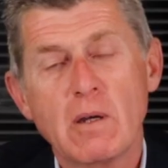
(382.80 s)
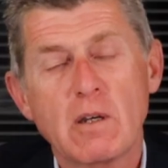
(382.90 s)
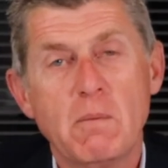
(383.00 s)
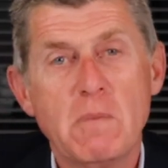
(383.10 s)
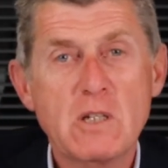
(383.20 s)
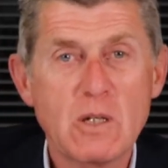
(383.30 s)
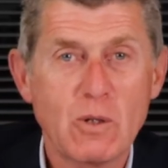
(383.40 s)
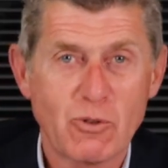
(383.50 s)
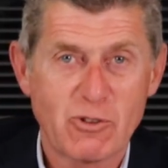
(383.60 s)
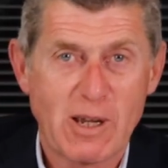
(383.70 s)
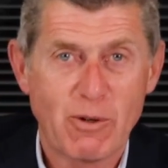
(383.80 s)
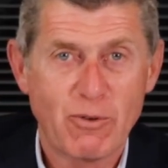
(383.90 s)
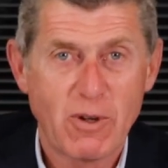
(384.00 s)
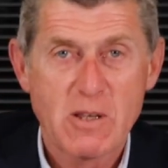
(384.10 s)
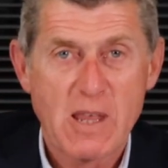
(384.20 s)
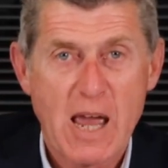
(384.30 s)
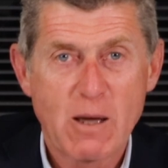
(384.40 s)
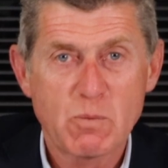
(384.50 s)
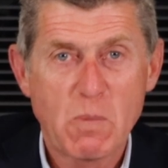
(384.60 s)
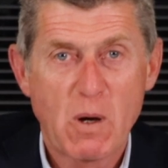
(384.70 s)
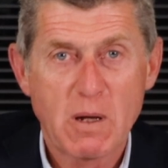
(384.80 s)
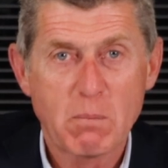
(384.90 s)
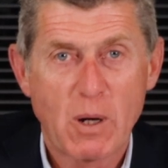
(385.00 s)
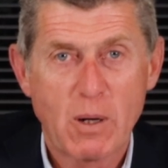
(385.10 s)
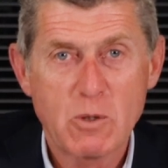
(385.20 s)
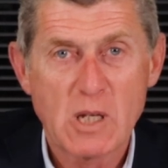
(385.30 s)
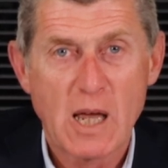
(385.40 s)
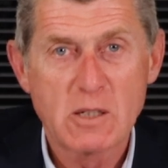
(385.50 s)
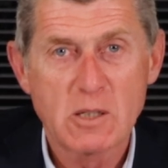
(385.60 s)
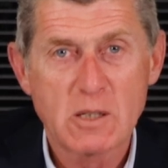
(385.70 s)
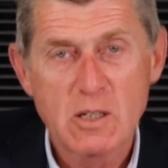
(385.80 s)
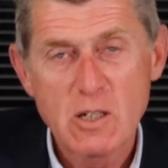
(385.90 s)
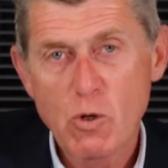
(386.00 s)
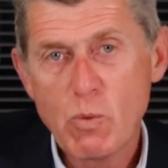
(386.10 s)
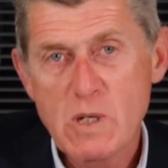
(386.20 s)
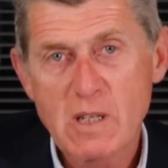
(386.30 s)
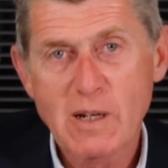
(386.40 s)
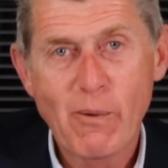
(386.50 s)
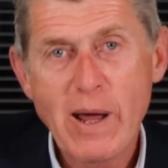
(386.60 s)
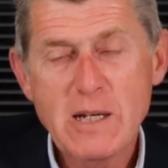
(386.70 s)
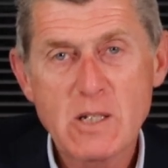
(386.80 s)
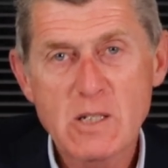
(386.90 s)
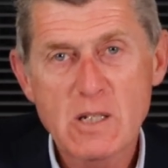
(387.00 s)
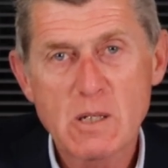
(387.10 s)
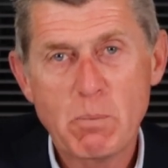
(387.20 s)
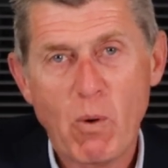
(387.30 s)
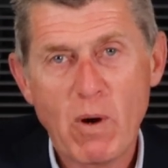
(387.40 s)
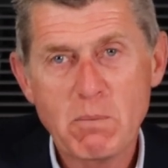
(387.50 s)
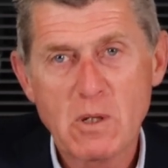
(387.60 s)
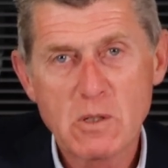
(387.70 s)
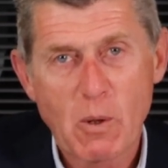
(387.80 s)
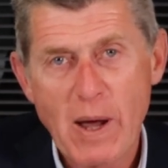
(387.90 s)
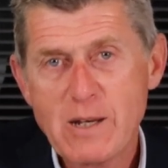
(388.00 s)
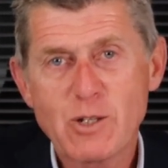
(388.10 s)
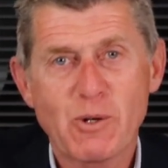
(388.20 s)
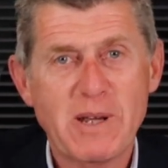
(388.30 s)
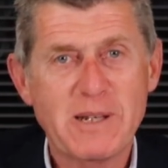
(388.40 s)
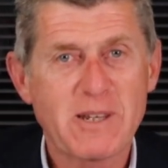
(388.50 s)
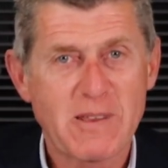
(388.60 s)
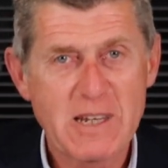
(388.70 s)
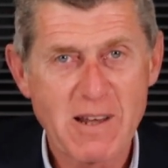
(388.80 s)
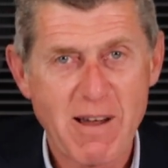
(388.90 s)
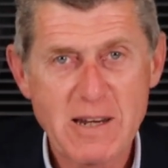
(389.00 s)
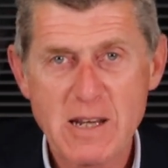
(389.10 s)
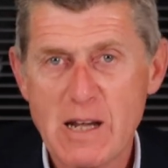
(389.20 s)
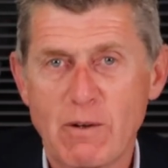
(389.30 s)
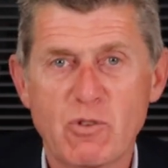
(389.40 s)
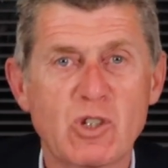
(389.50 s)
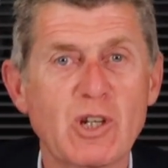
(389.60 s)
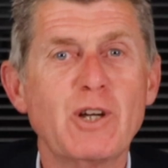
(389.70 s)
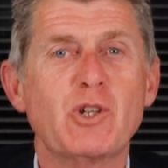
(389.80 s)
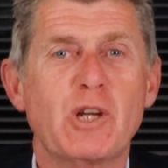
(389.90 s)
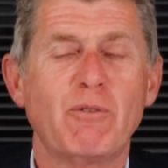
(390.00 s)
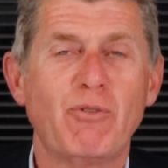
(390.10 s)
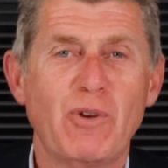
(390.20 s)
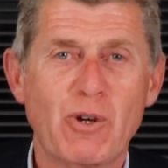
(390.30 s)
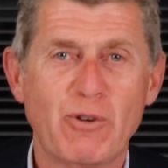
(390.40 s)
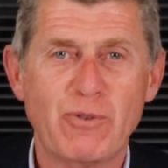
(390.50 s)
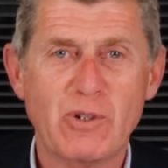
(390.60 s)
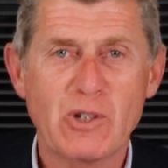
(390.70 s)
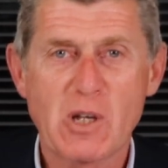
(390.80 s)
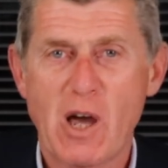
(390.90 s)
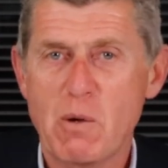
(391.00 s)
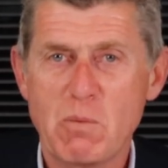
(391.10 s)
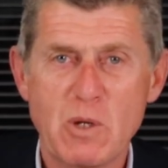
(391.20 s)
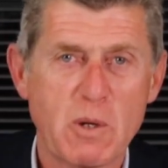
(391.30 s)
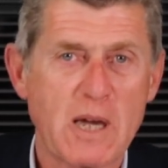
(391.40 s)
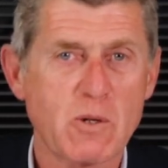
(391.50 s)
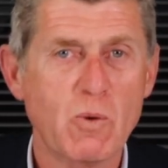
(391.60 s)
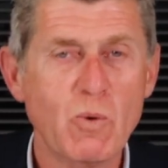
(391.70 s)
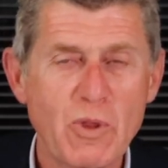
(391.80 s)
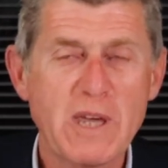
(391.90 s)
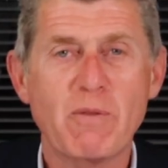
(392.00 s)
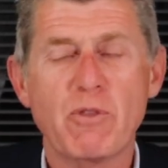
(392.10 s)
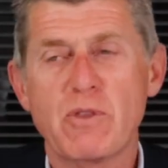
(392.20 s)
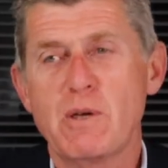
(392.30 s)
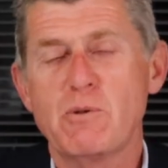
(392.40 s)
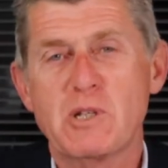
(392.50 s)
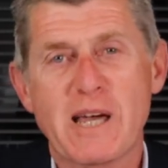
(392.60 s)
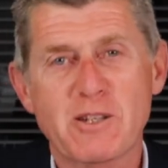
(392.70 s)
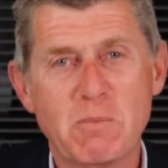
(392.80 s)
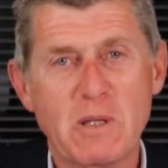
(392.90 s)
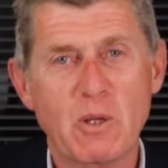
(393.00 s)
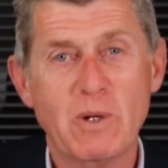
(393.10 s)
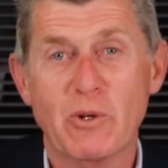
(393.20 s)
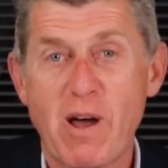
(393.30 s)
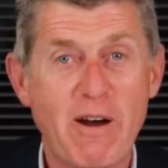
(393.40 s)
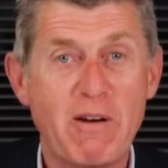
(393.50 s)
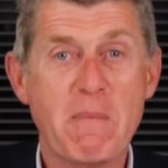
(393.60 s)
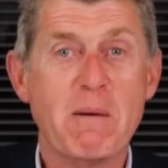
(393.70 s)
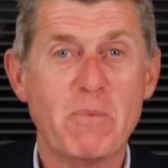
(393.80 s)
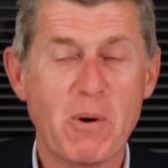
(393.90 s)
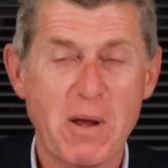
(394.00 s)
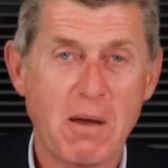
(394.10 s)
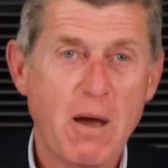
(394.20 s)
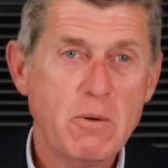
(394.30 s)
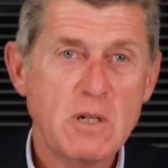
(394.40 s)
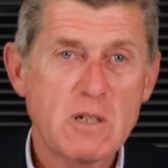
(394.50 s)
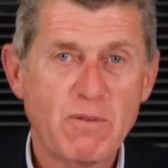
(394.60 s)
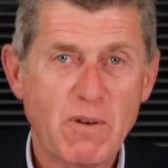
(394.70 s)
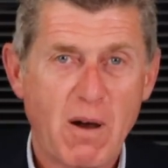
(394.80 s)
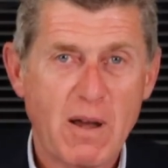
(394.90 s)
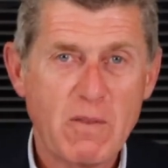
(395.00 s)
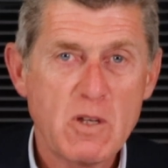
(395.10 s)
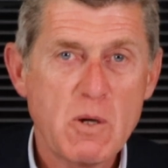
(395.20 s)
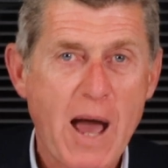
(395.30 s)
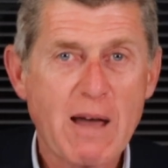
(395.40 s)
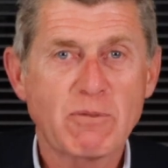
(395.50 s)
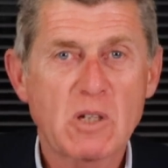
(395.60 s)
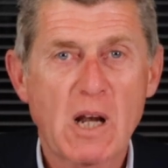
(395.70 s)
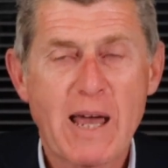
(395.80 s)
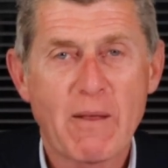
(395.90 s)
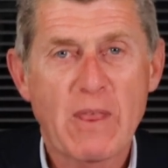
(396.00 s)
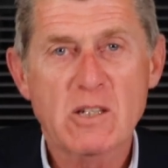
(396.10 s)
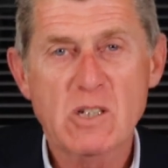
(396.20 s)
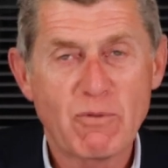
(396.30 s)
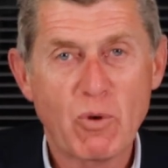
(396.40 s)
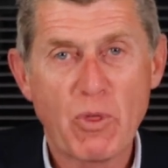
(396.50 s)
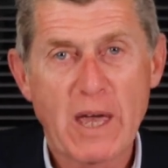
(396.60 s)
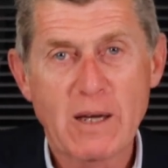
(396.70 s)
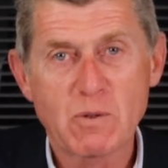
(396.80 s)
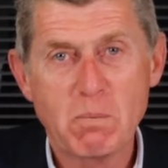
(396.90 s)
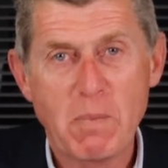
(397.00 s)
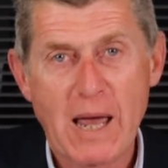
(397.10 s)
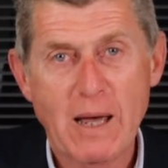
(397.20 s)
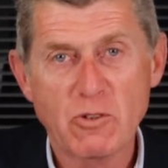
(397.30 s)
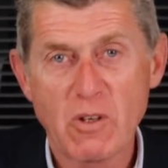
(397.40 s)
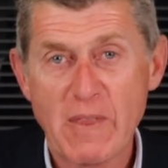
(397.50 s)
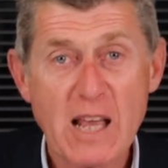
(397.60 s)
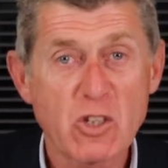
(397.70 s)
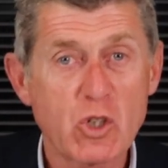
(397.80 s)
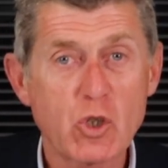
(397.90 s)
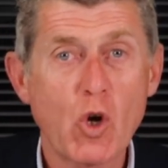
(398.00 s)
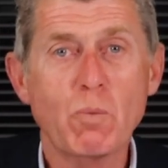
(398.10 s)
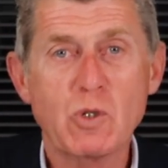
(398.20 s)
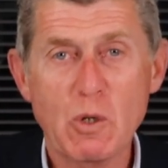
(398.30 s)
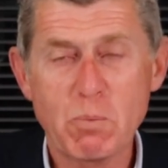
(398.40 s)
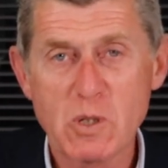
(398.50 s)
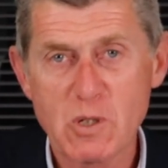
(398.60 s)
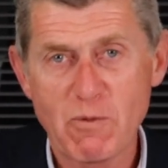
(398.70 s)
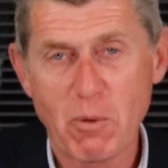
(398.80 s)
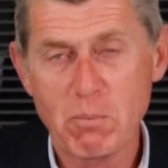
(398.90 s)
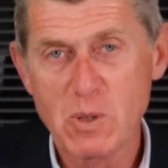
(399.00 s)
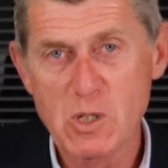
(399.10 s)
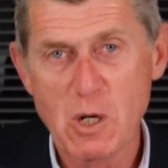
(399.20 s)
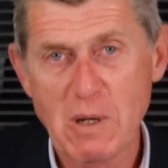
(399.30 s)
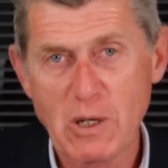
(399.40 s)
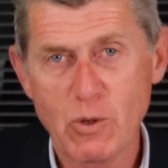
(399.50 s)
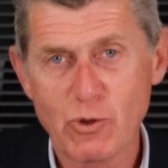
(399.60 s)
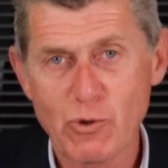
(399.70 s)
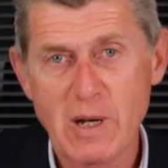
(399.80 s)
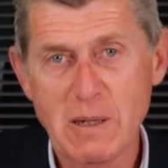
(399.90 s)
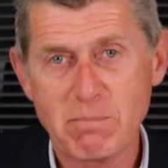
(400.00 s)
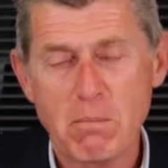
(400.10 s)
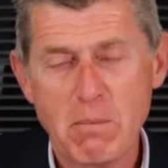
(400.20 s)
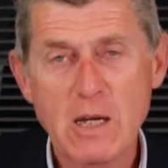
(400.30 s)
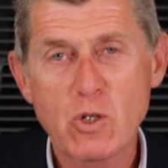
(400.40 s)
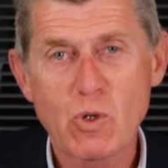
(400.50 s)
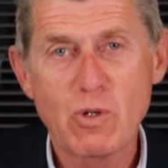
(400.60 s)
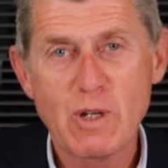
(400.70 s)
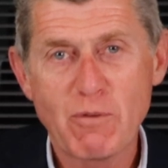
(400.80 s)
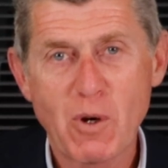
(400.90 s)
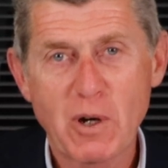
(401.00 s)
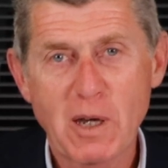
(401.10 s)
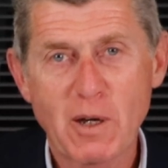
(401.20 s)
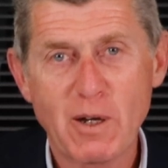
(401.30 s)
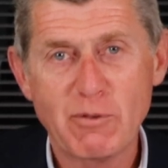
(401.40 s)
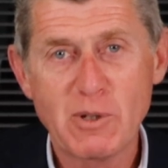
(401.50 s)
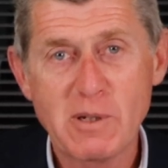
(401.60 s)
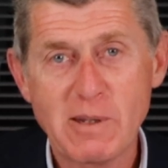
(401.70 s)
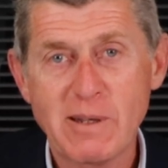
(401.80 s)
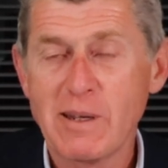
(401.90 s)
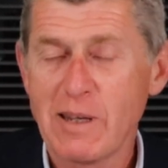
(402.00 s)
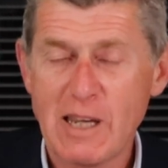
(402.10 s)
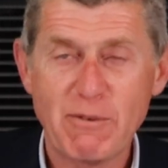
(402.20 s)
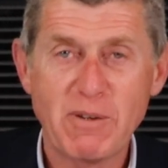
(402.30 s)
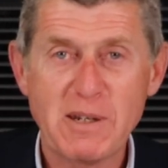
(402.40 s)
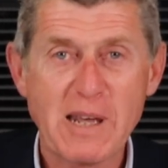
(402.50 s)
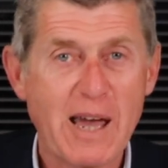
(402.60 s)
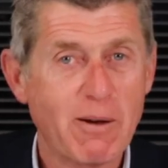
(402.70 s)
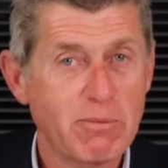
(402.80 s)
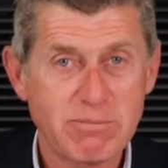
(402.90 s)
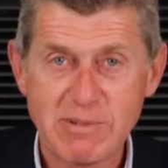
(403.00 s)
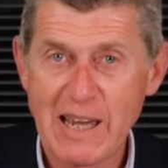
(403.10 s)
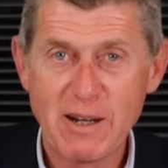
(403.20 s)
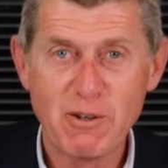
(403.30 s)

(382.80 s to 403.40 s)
committing yourself to the house buying process. It's always the greatest disappointment to enter into this idea of searching for your first home. You get all the enthusiasm in the world, I remember it, only to find that you haven't allowed that several £1,000s, and that stops you from pursuing your dream. Make sure you've got it covered. If in doubt, get